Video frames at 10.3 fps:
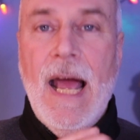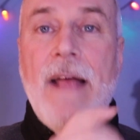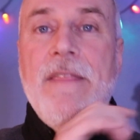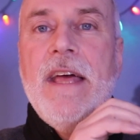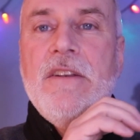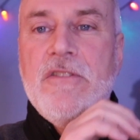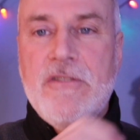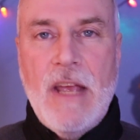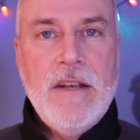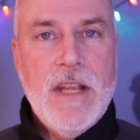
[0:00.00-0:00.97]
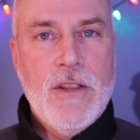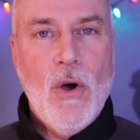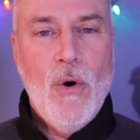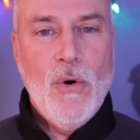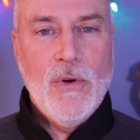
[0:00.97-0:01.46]
and then sending
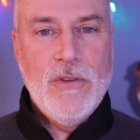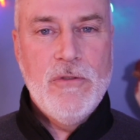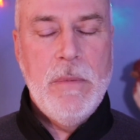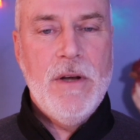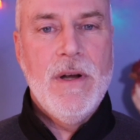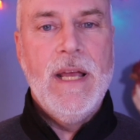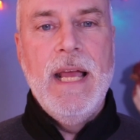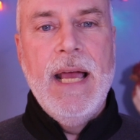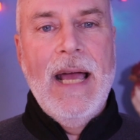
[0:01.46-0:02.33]
the Holy Spirit.